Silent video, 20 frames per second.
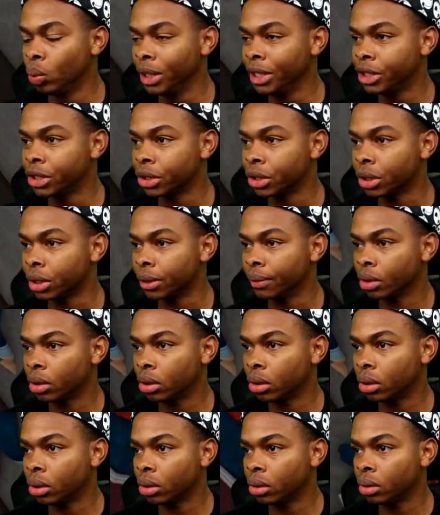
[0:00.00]
Winter?
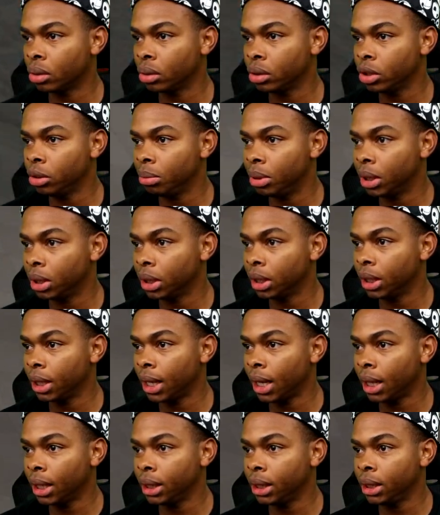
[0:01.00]
Girl, you better get
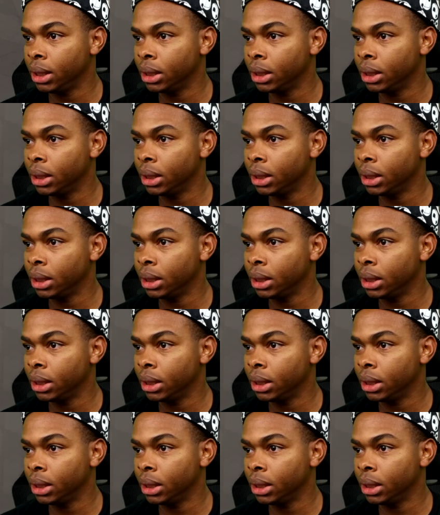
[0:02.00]
out of